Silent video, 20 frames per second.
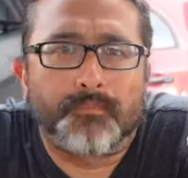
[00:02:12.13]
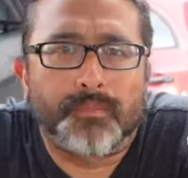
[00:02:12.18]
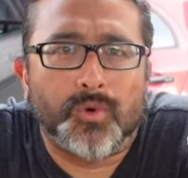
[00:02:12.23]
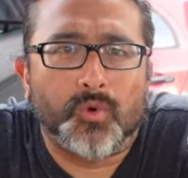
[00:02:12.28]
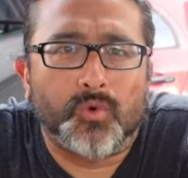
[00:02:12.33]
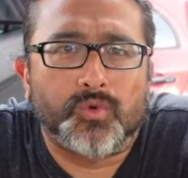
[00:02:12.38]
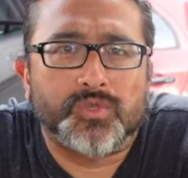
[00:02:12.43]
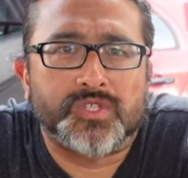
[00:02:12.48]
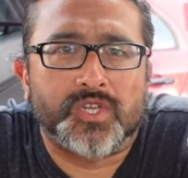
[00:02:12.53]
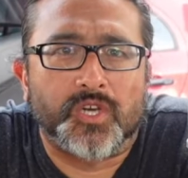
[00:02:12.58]
But
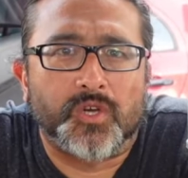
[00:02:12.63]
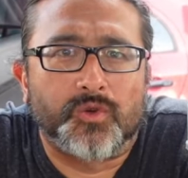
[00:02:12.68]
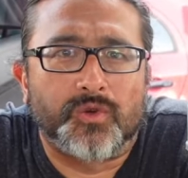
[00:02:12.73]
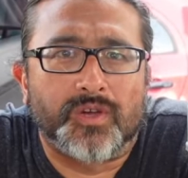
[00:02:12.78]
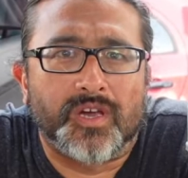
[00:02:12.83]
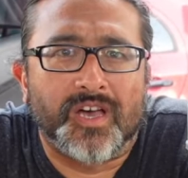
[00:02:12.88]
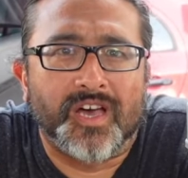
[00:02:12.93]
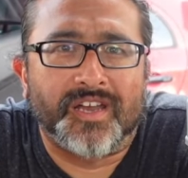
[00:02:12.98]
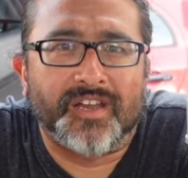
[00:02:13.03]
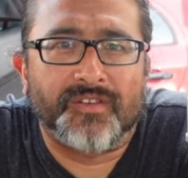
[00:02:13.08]
also,
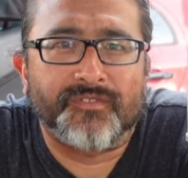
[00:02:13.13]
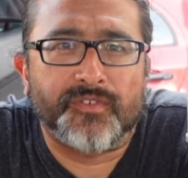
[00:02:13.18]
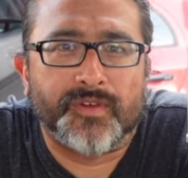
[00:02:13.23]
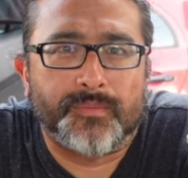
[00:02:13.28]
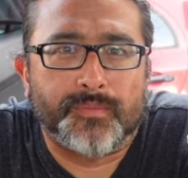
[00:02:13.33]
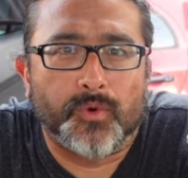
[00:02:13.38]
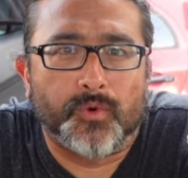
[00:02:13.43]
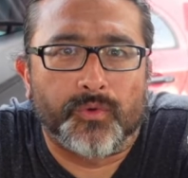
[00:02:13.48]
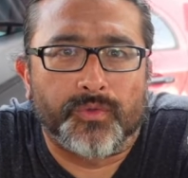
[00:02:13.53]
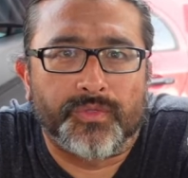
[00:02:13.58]
another
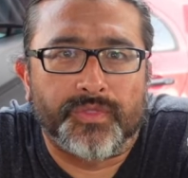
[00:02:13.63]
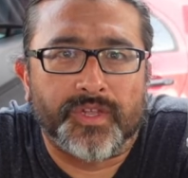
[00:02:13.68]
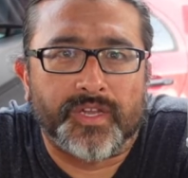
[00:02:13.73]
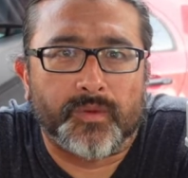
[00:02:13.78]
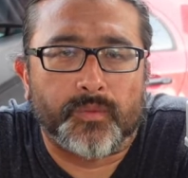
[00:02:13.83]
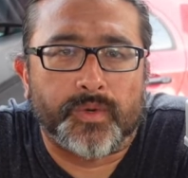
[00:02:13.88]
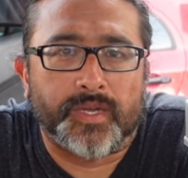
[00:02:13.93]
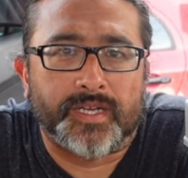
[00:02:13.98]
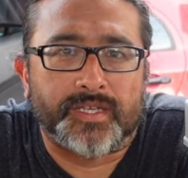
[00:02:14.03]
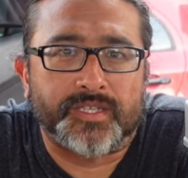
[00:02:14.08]
important
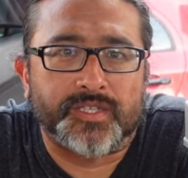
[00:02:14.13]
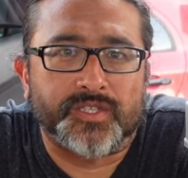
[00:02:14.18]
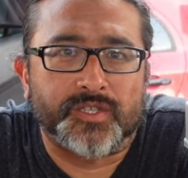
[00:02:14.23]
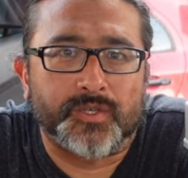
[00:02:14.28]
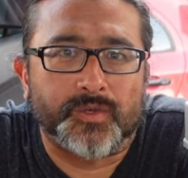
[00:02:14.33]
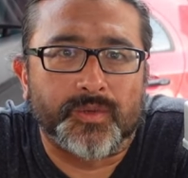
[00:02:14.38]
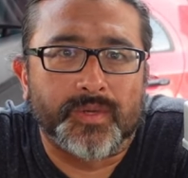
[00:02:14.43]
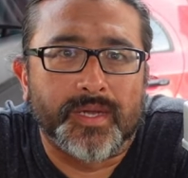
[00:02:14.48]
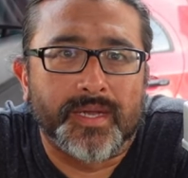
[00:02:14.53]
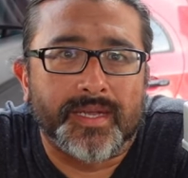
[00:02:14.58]
thing we need to
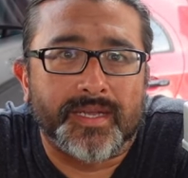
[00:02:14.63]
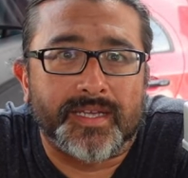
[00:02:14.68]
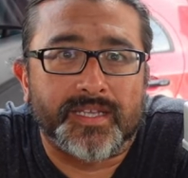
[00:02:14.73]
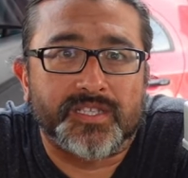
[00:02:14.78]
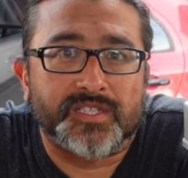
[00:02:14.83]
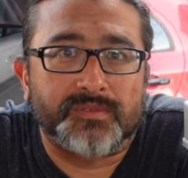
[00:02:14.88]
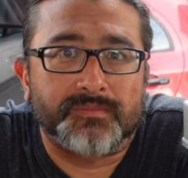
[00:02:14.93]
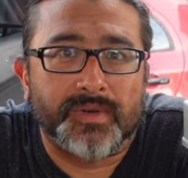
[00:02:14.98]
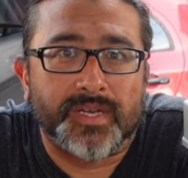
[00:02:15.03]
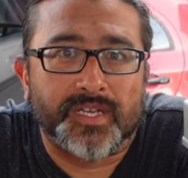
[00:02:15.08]
do
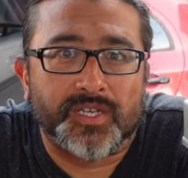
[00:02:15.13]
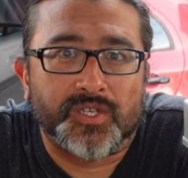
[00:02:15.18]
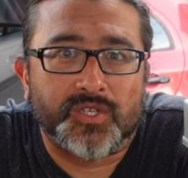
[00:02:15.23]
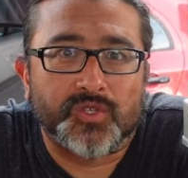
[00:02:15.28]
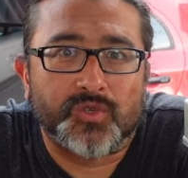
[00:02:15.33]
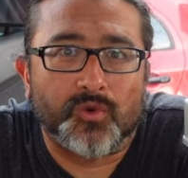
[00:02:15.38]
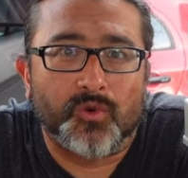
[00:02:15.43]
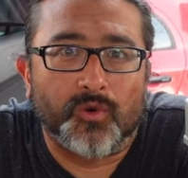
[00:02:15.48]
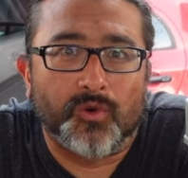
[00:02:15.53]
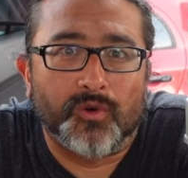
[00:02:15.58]
is to make
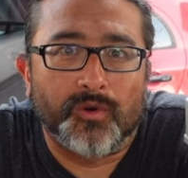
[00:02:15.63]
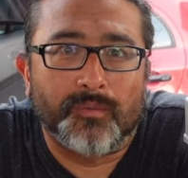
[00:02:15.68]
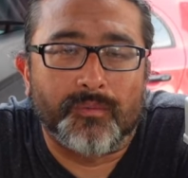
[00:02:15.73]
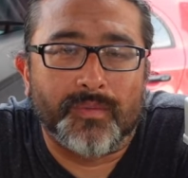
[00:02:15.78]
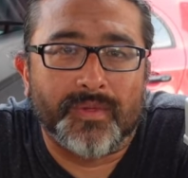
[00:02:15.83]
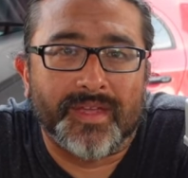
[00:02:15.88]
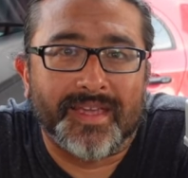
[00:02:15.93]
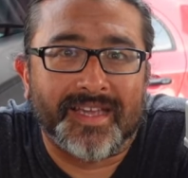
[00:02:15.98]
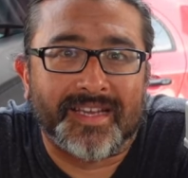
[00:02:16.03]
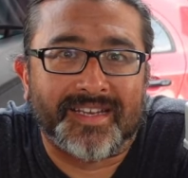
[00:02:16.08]
sure
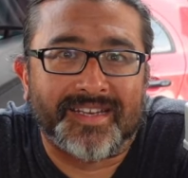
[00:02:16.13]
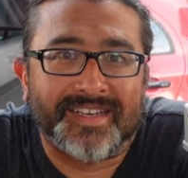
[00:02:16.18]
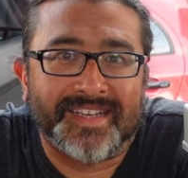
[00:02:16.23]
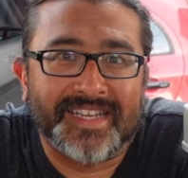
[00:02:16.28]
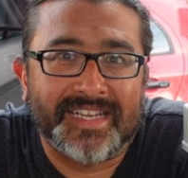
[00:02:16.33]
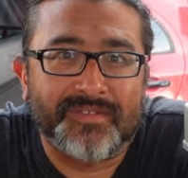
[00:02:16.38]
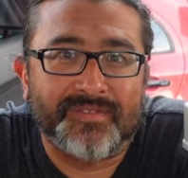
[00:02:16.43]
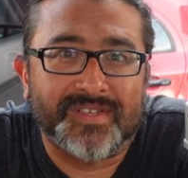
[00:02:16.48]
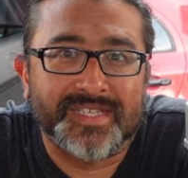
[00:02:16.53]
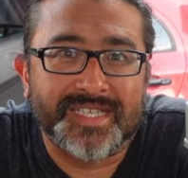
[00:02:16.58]
it can
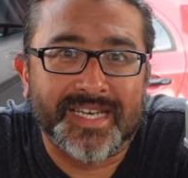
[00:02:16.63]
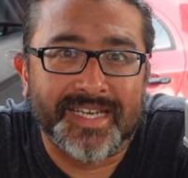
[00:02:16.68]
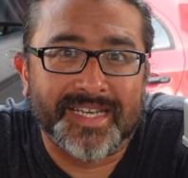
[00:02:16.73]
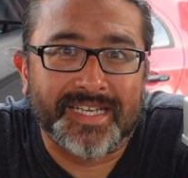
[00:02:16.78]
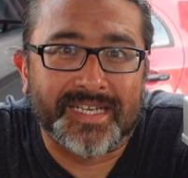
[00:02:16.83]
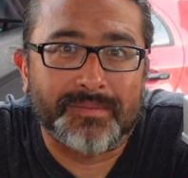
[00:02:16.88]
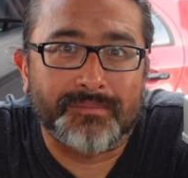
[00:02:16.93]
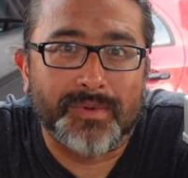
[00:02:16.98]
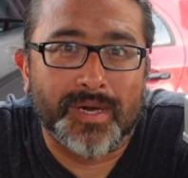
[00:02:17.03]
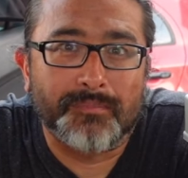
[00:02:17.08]
even
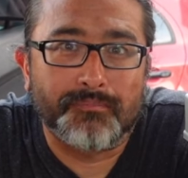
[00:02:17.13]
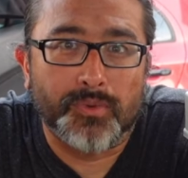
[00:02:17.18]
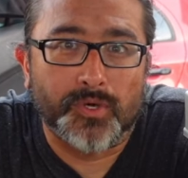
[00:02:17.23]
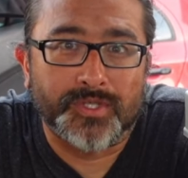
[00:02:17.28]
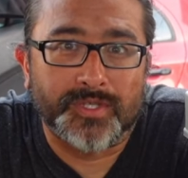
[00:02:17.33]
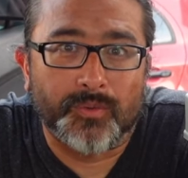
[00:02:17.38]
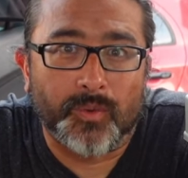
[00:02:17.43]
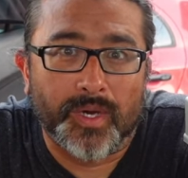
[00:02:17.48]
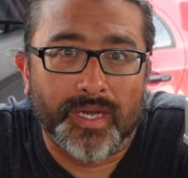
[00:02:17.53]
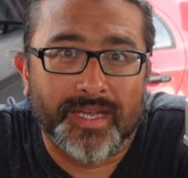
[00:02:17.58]
take my
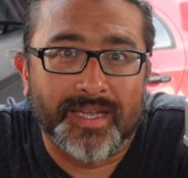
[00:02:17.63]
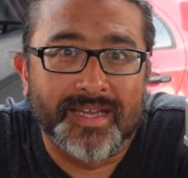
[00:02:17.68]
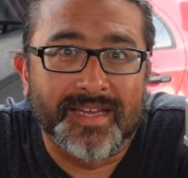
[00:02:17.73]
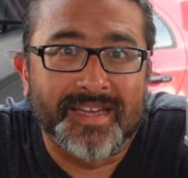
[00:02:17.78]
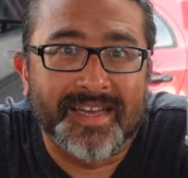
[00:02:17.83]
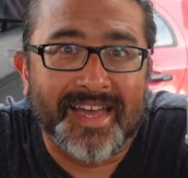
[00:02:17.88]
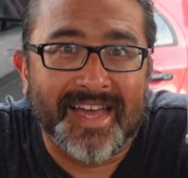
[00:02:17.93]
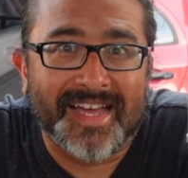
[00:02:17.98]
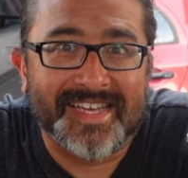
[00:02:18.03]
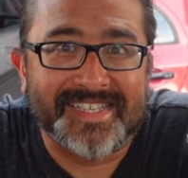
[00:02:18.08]
body weight
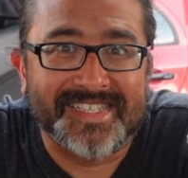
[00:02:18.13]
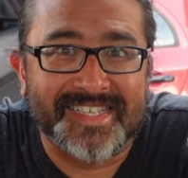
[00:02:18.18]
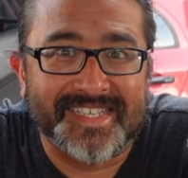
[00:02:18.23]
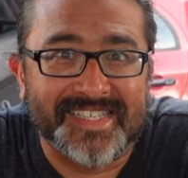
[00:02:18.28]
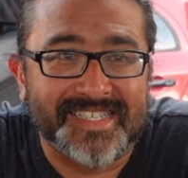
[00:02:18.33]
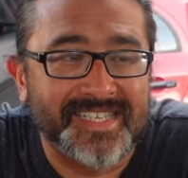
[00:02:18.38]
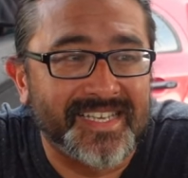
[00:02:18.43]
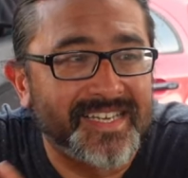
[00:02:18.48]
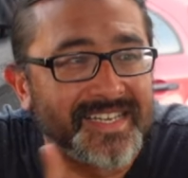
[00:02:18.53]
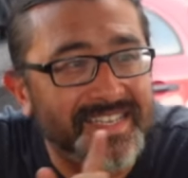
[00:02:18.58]
as
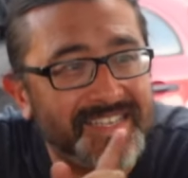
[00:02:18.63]
is.